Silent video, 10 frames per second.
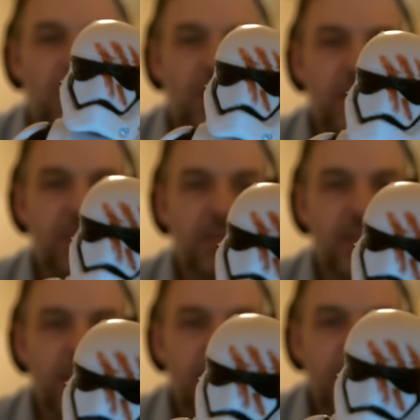on it.
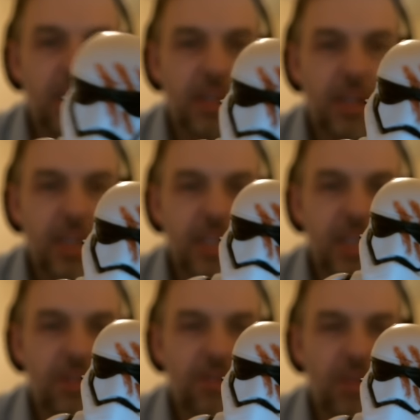Nice
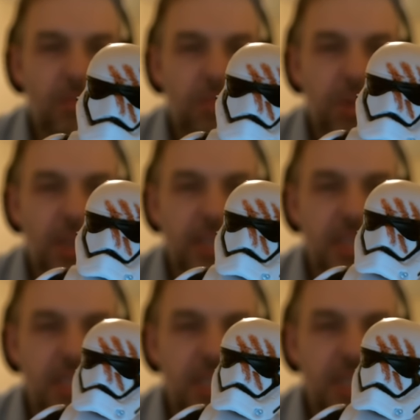kind of
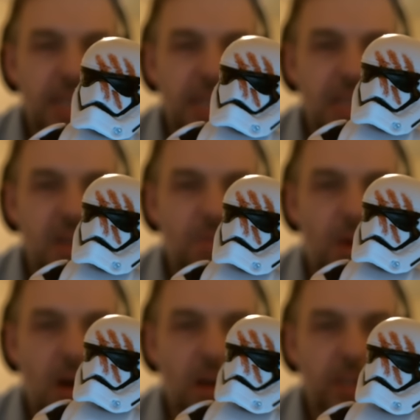blood-stained
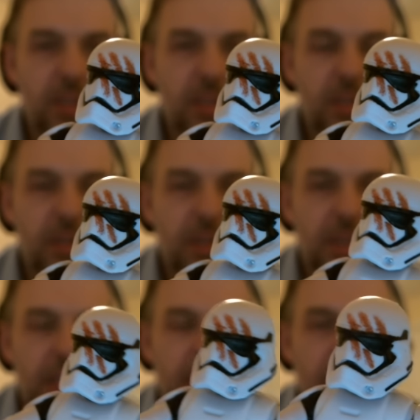marks.
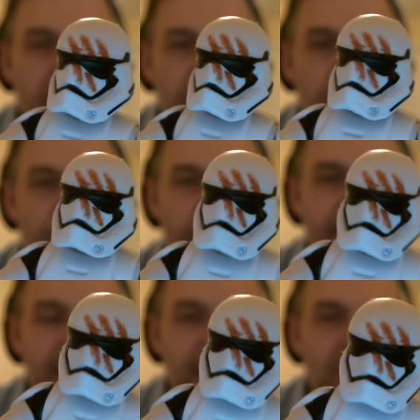And it seems pretty
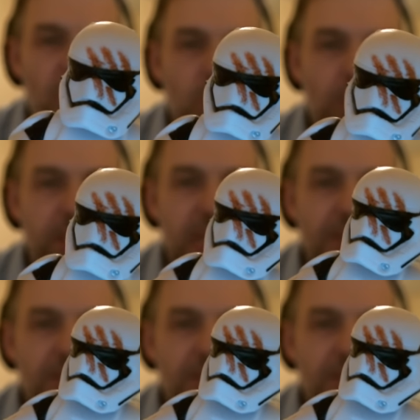consistent. All the ones that I've